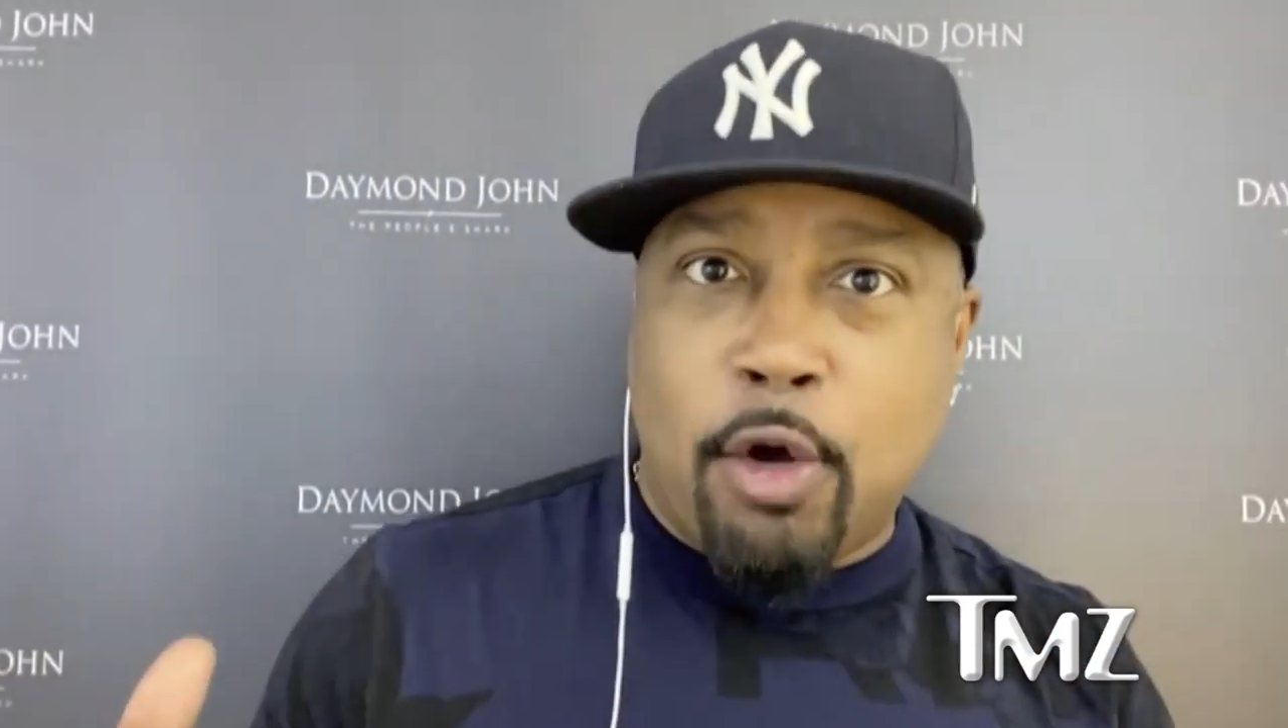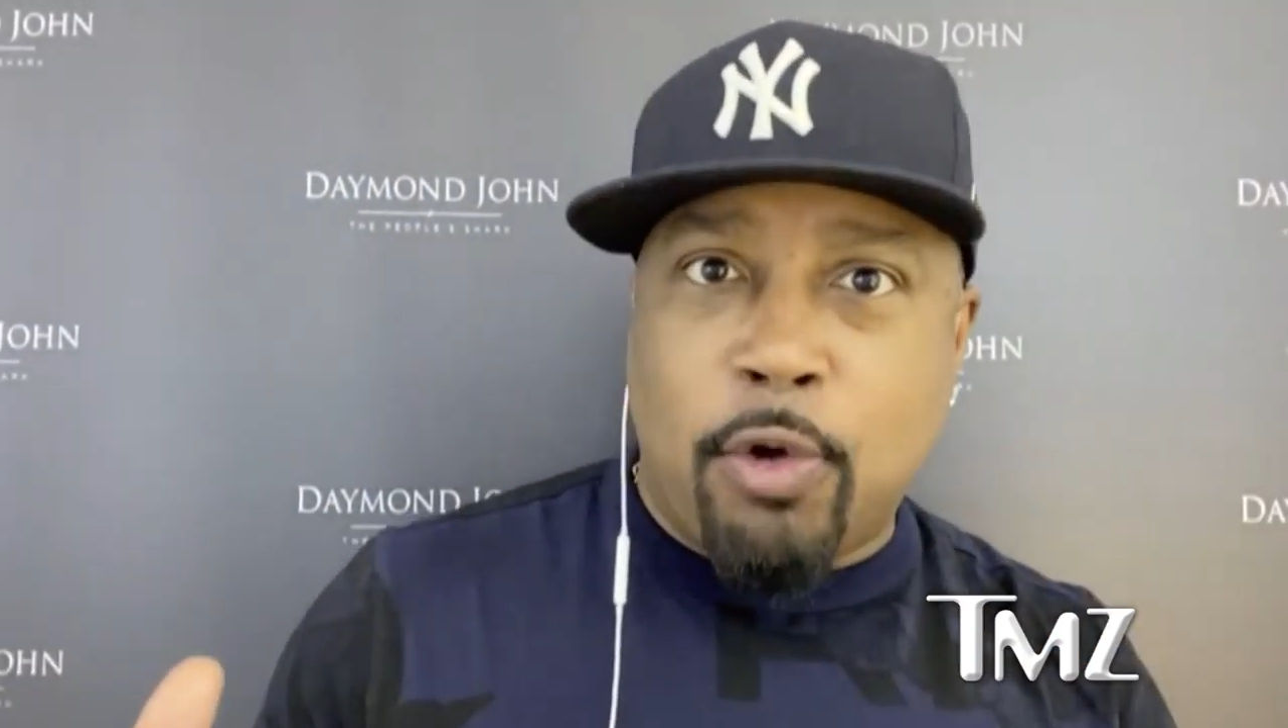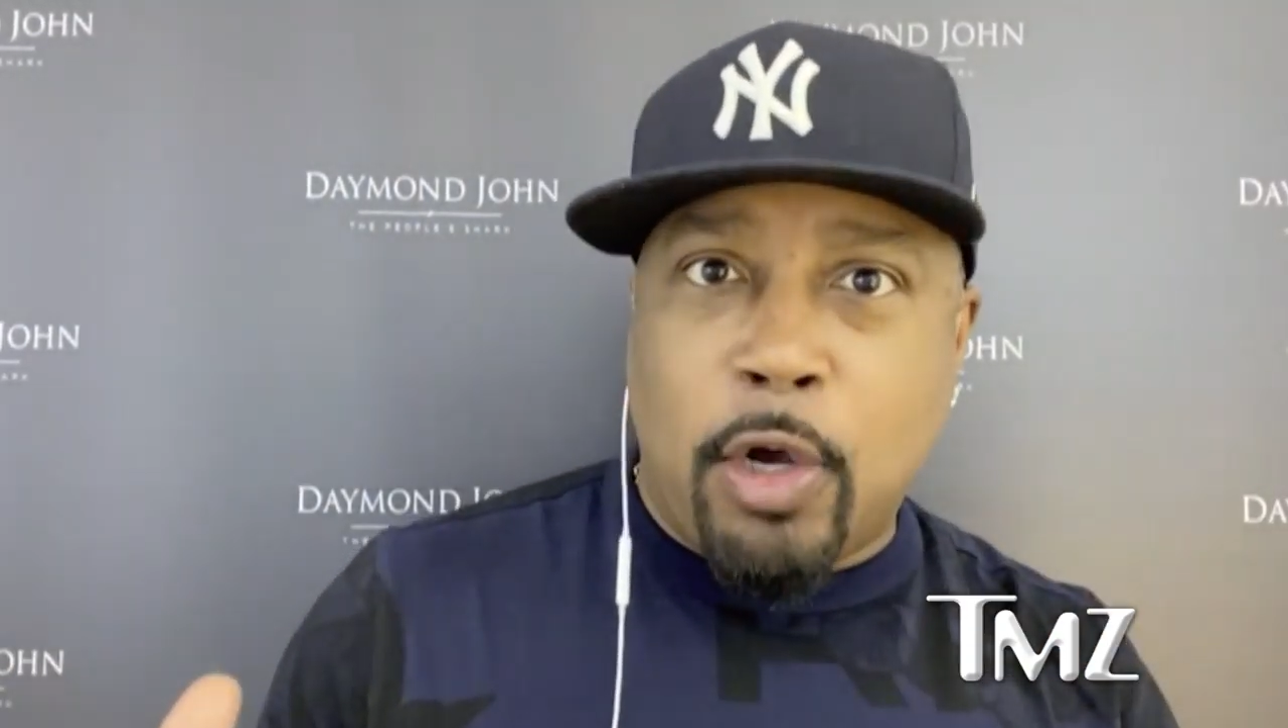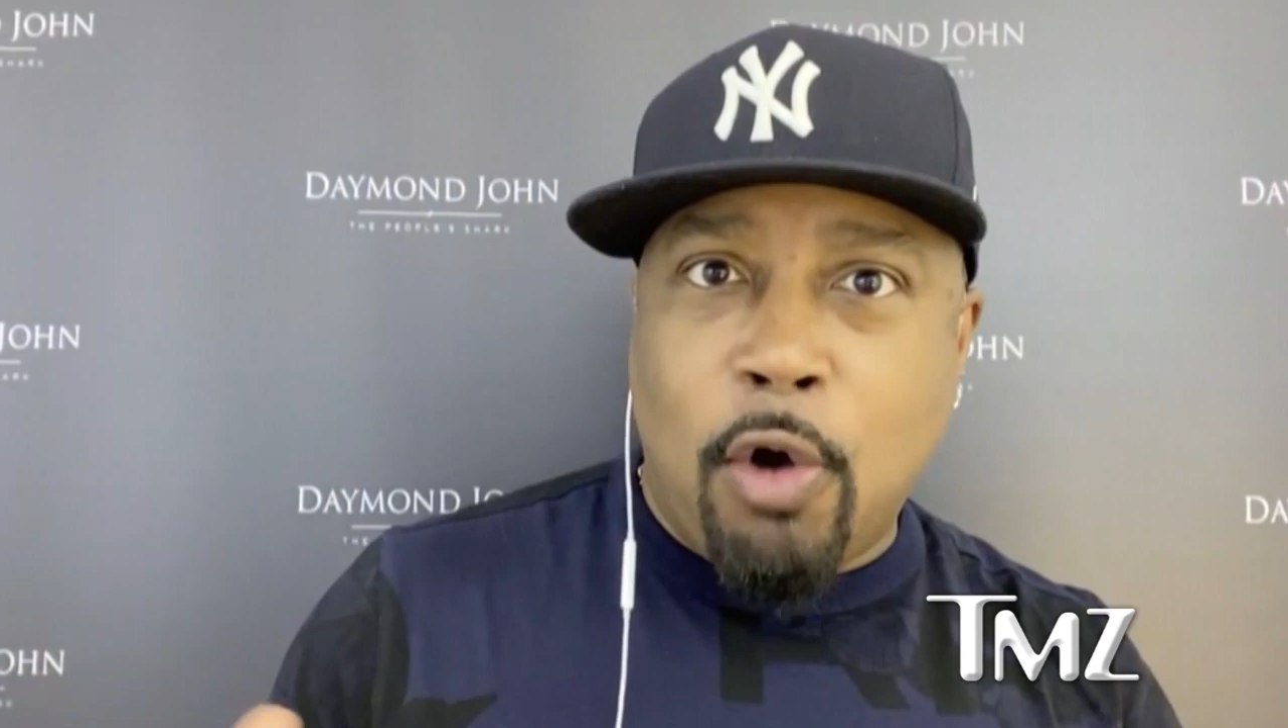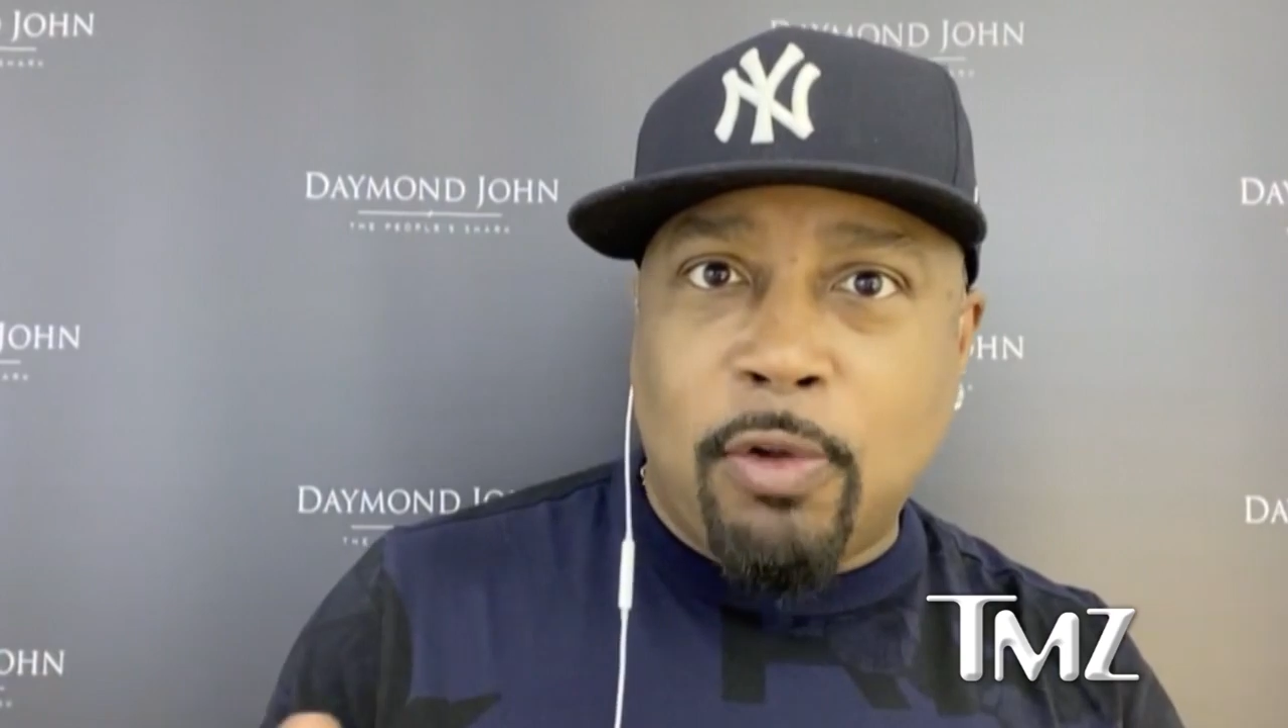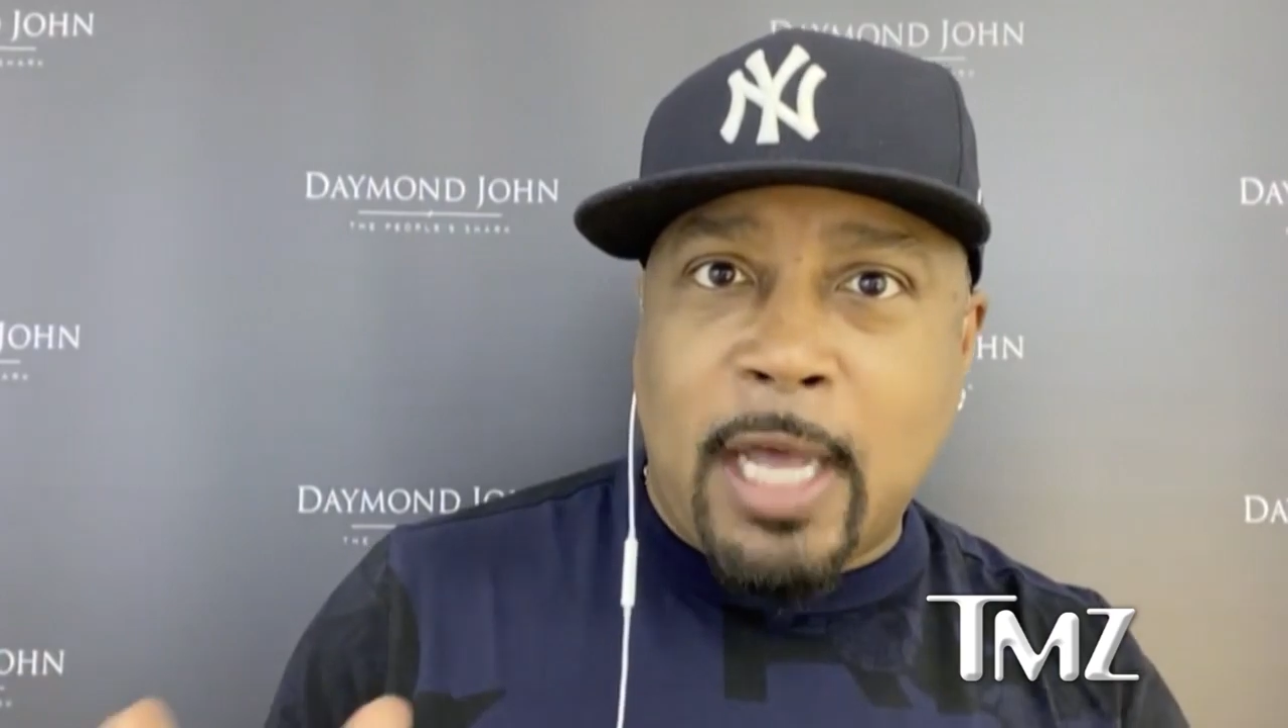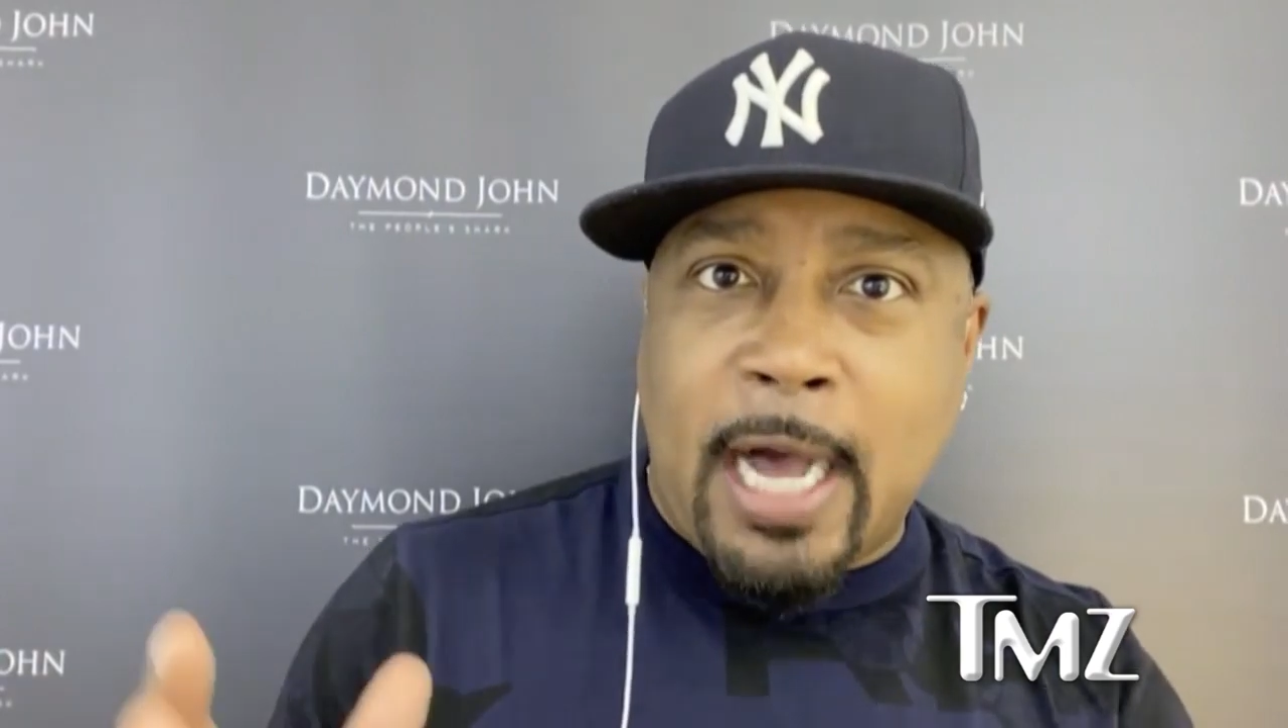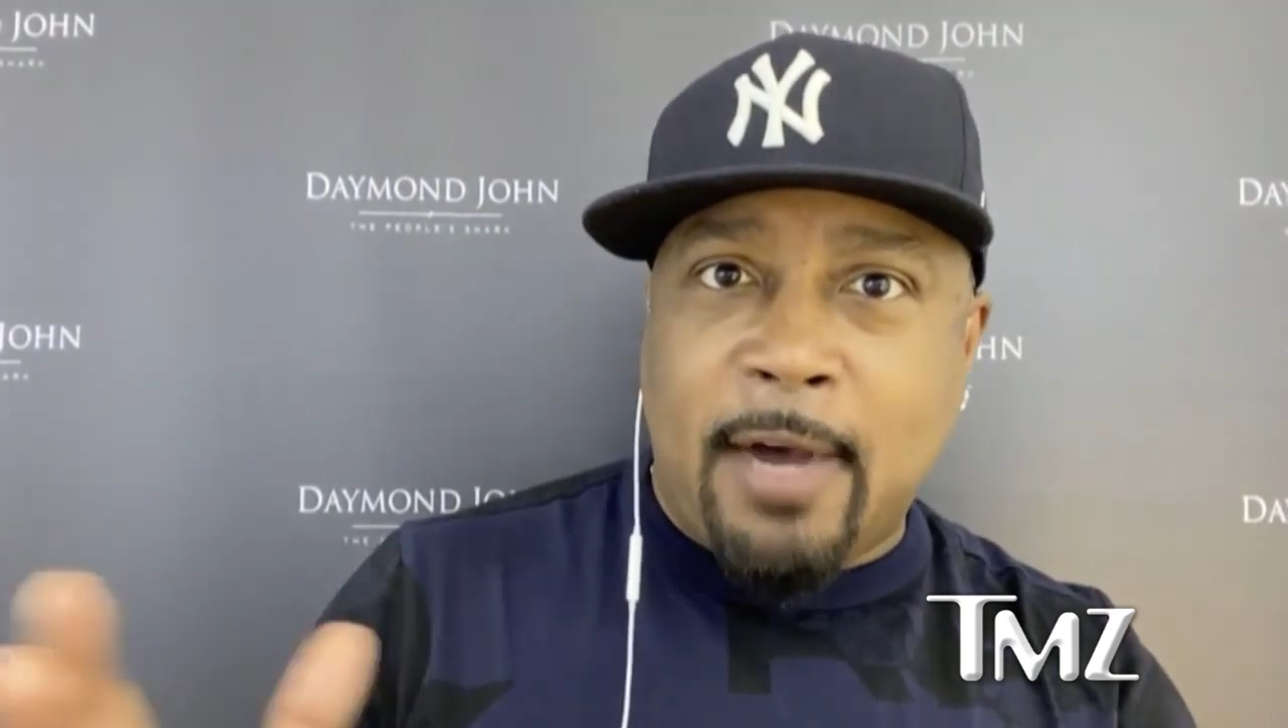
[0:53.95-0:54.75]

Coca-Cola,